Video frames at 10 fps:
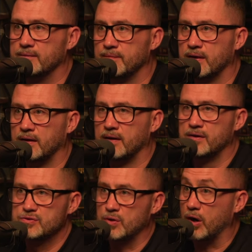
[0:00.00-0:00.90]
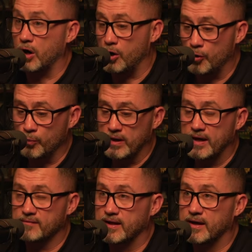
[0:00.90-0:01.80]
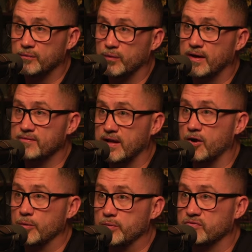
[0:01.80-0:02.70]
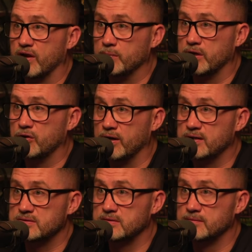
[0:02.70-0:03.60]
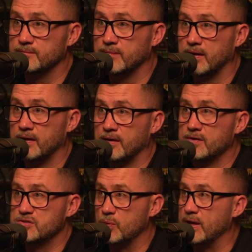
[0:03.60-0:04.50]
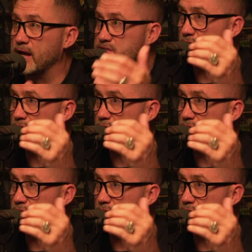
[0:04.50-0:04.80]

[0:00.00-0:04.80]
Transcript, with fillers: Right. So at our home, we have that we have that Harper family crest. Mm-hmm. So we asked our